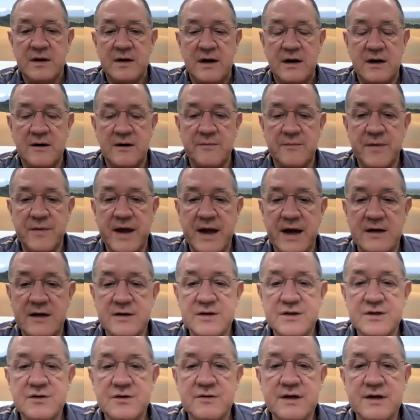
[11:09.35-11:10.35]
Um,
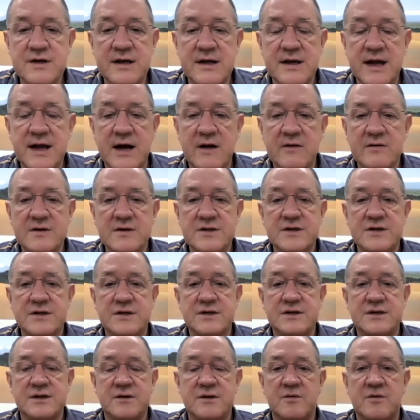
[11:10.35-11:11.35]
as to the
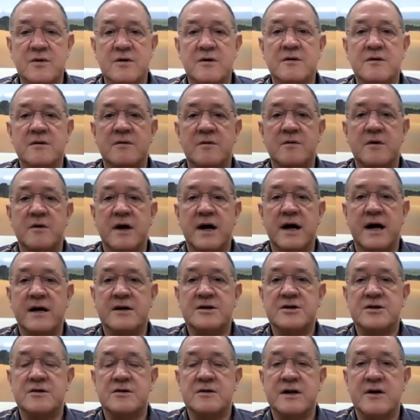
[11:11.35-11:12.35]
analysis that we're we're
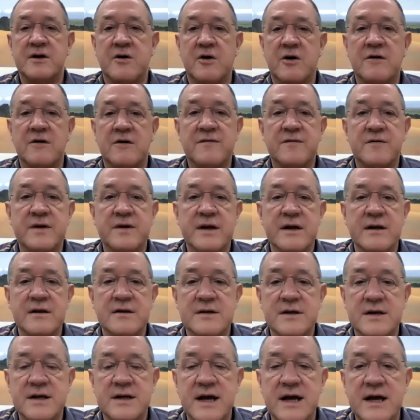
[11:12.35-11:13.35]
actually offering
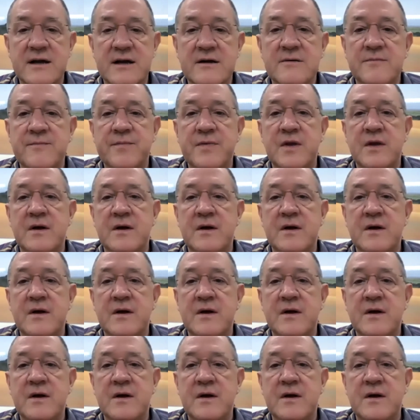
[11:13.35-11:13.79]
today,